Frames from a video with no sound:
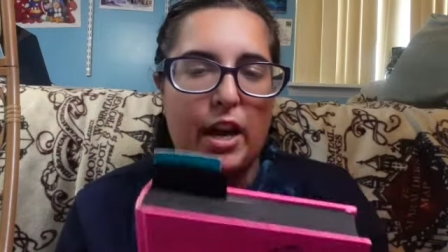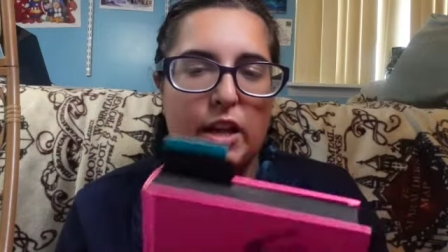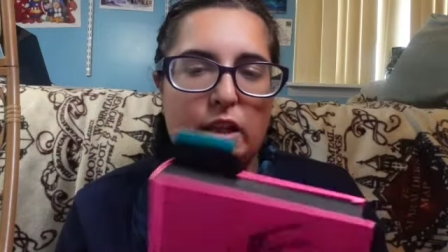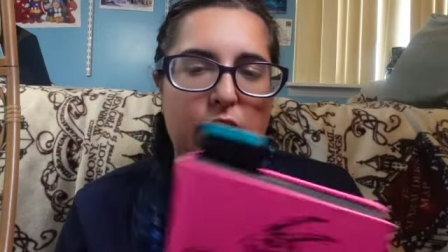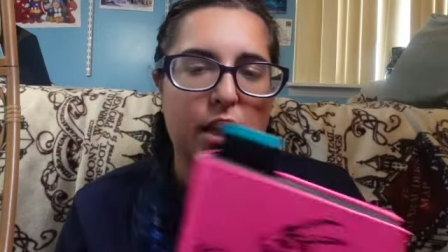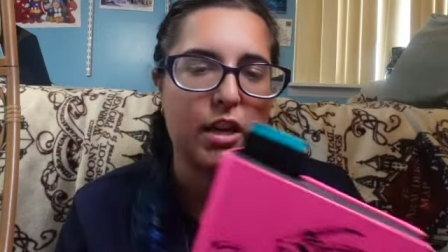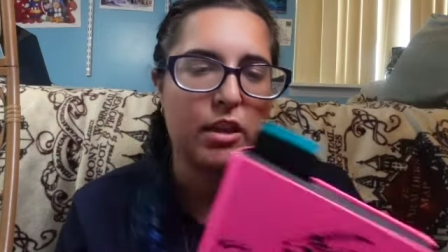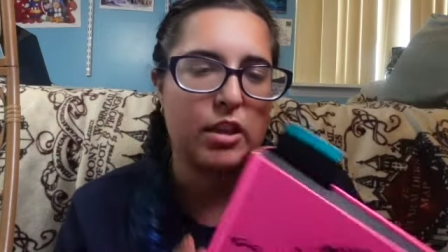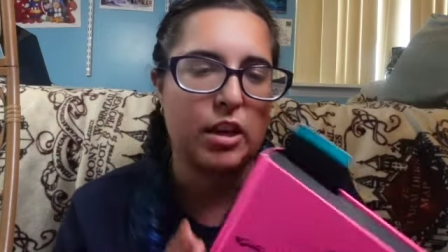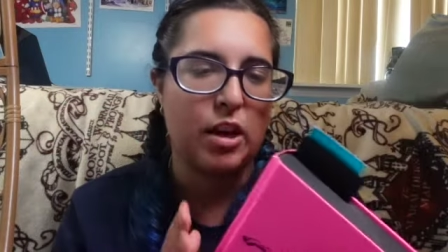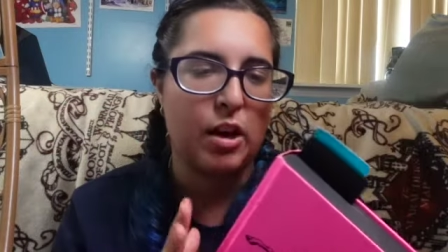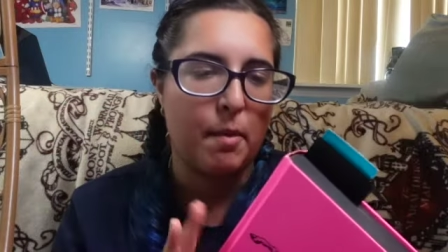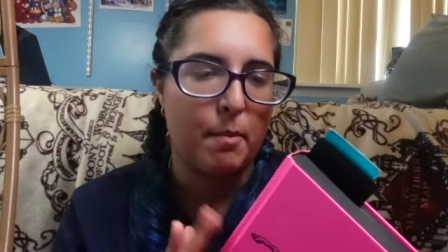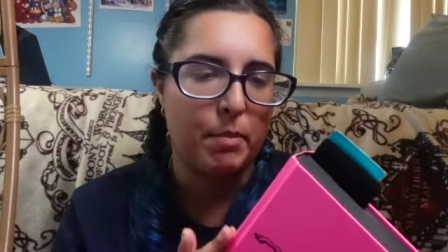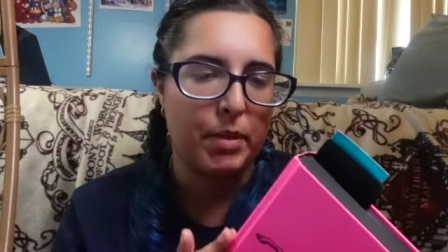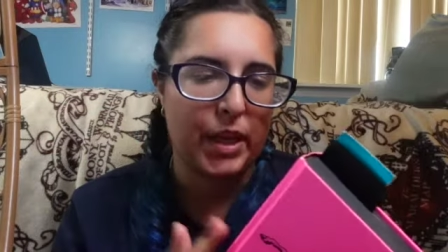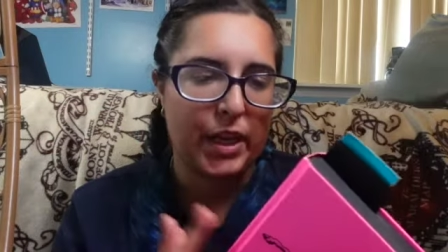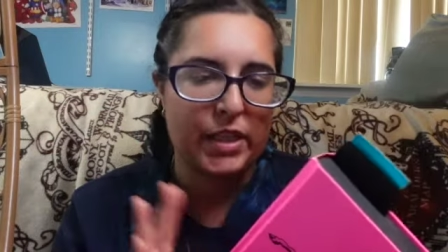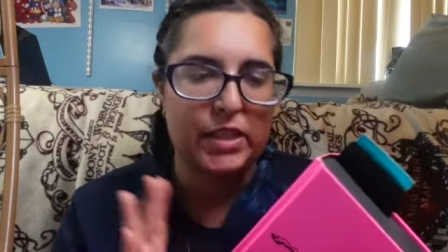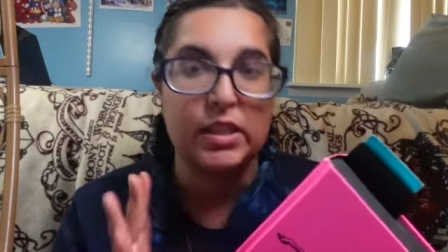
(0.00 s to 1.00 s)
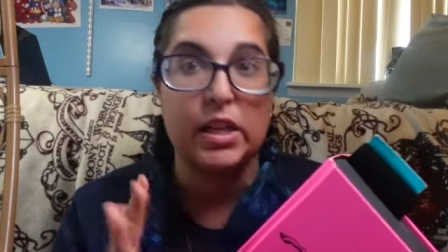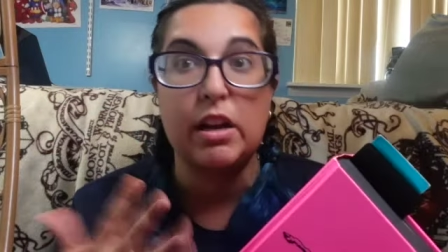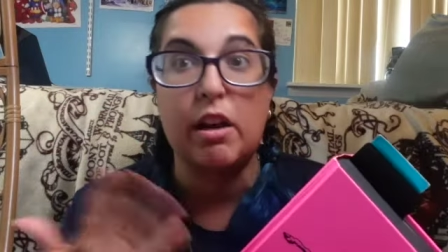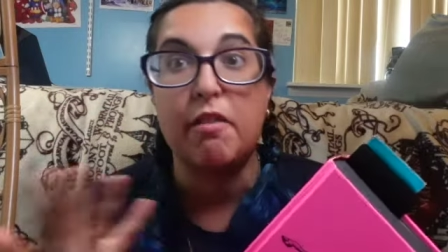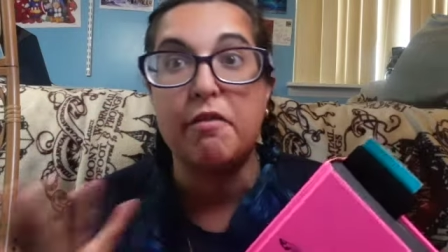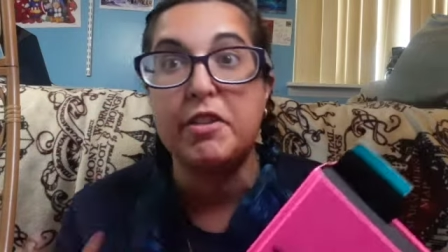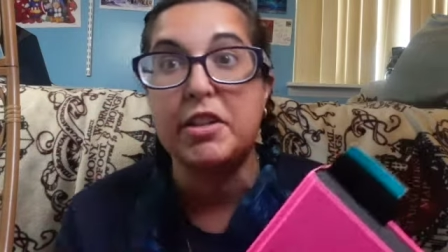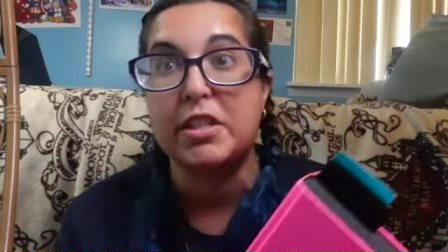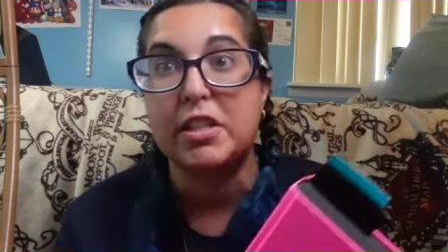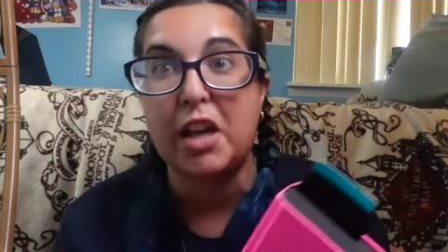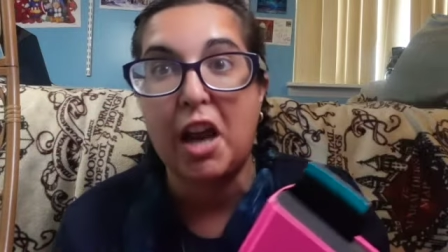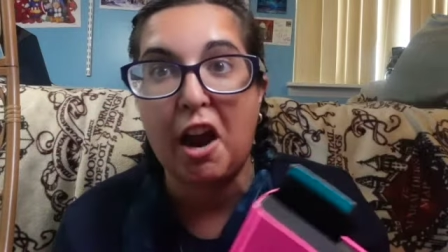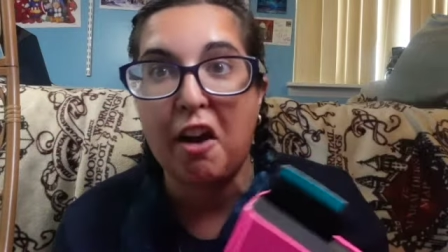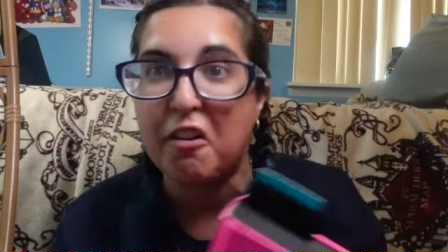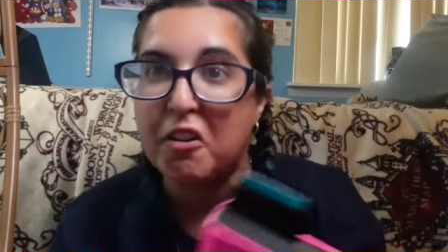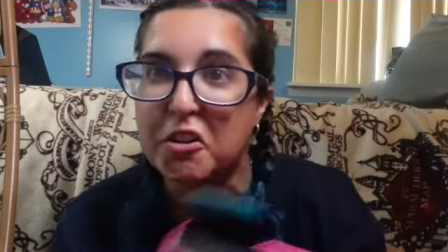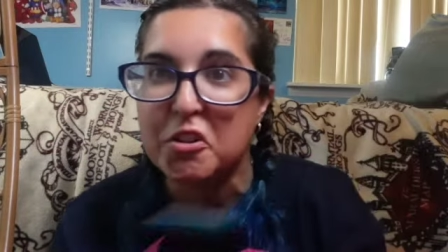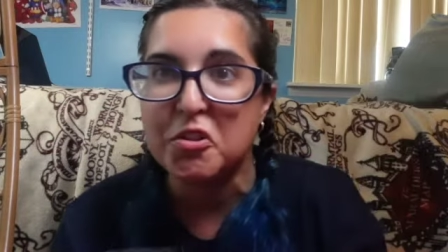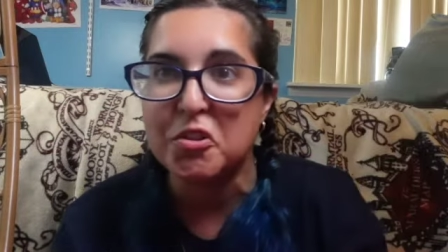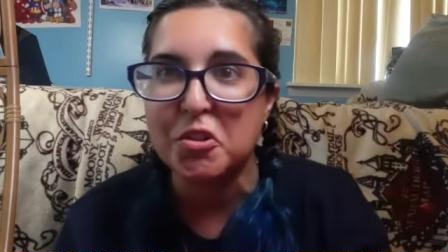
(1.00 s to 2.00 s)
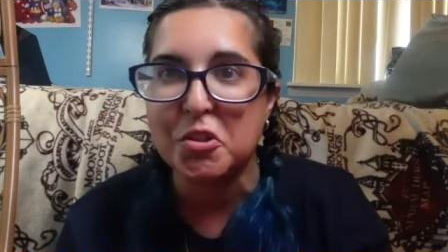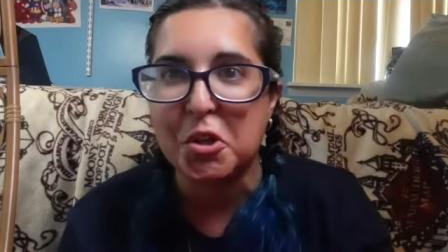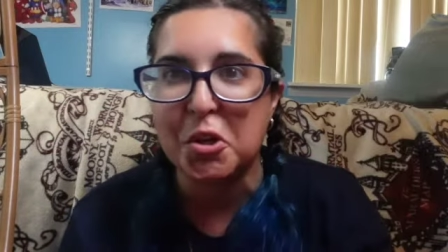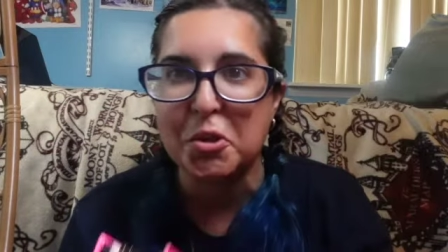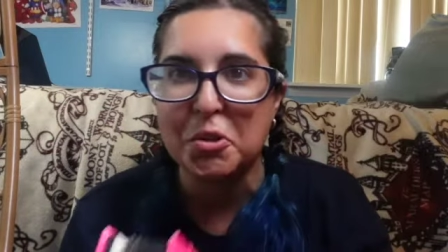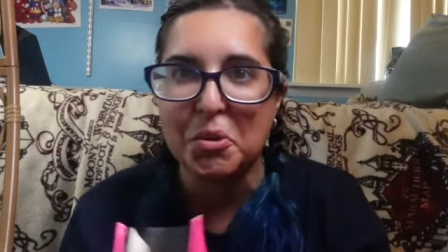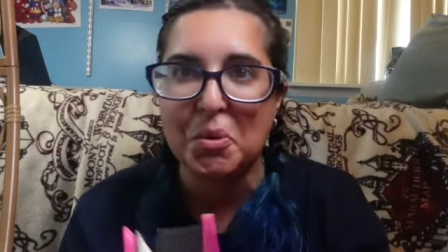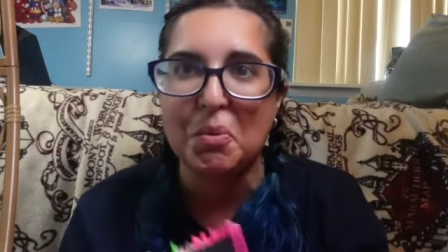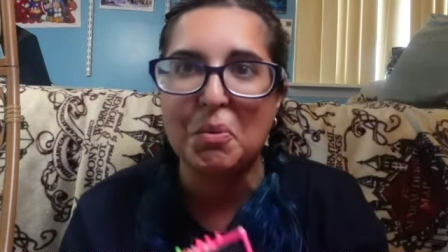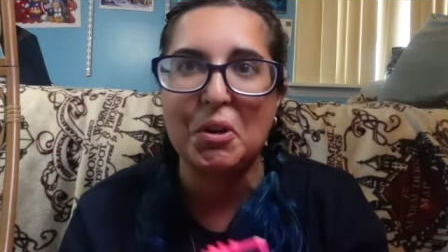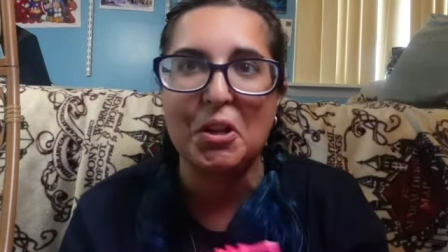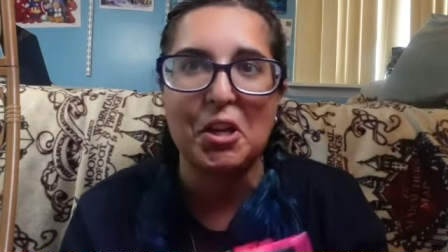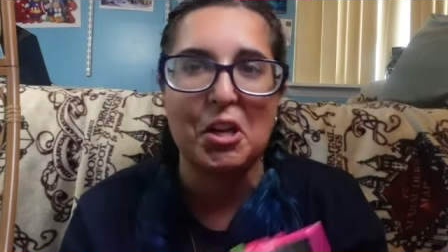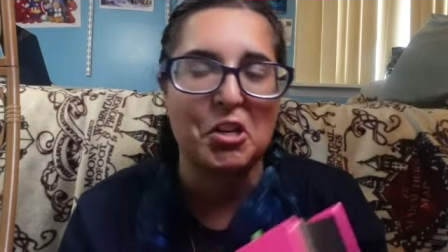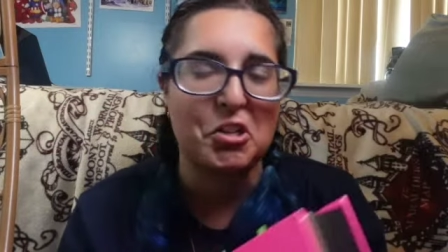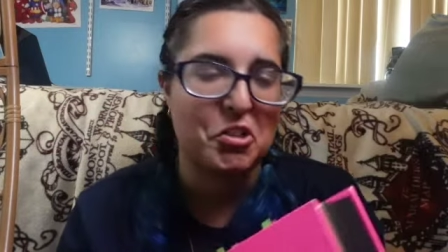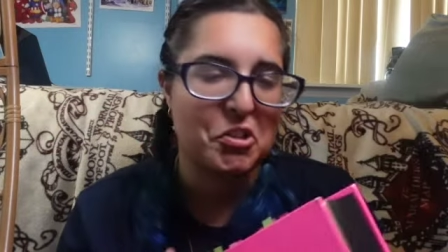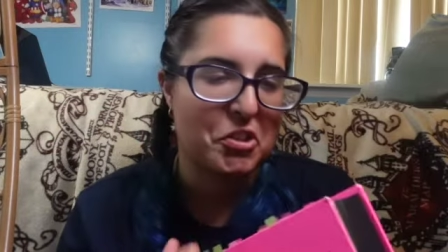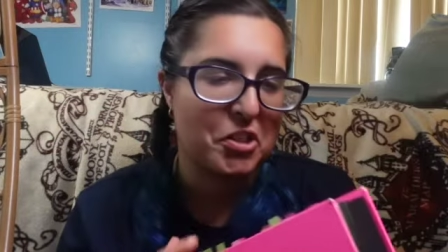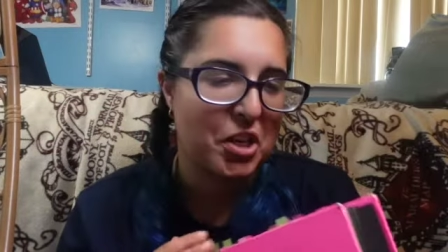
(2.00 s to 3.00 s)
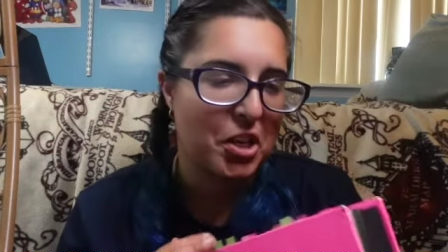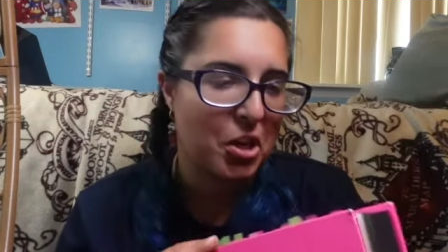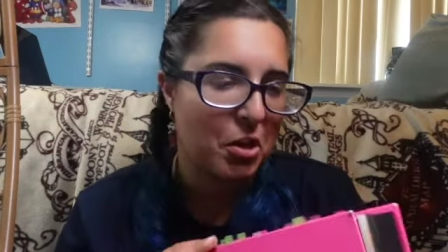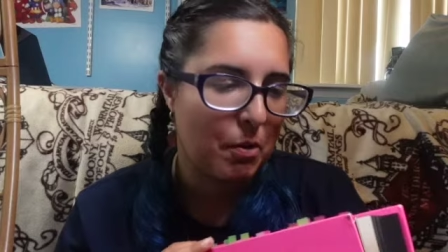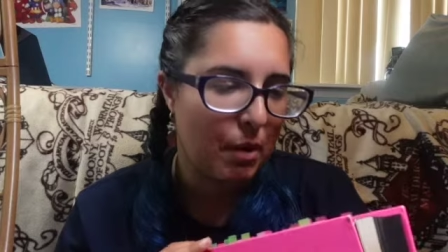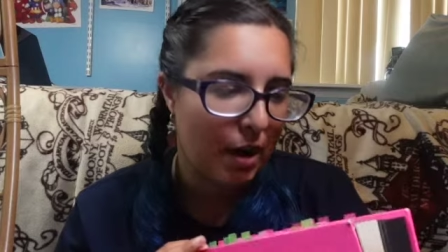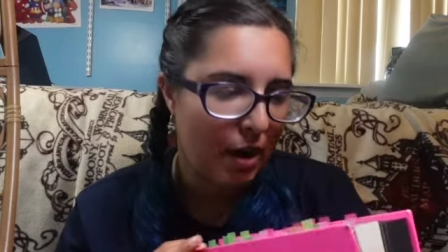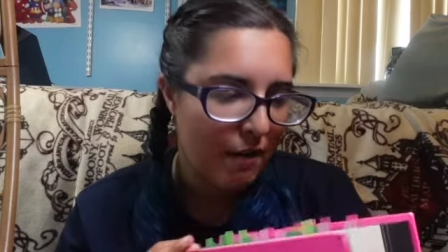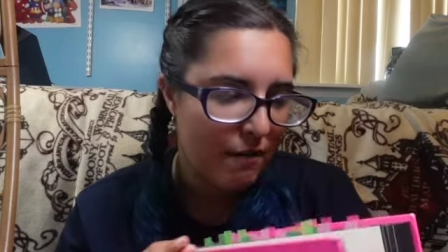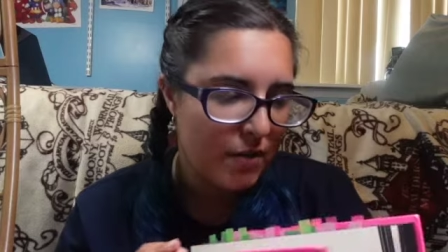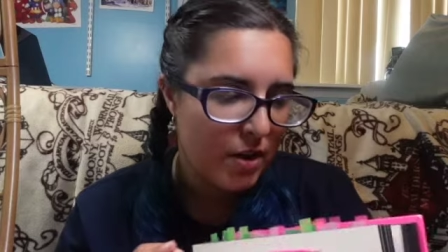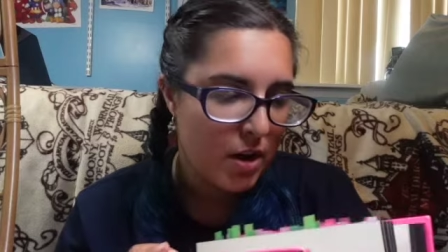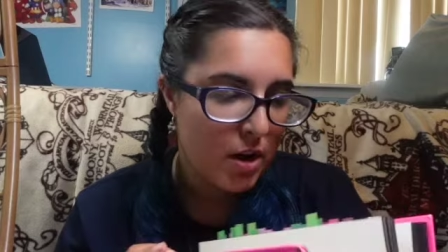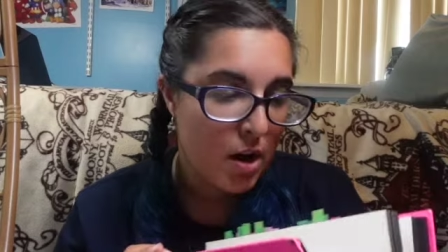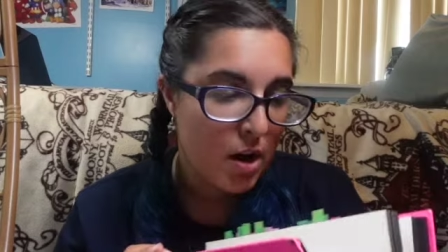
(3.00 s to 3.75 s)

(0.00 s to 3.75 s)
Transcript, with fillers: I think the complexity of these characters is also really interesting. You have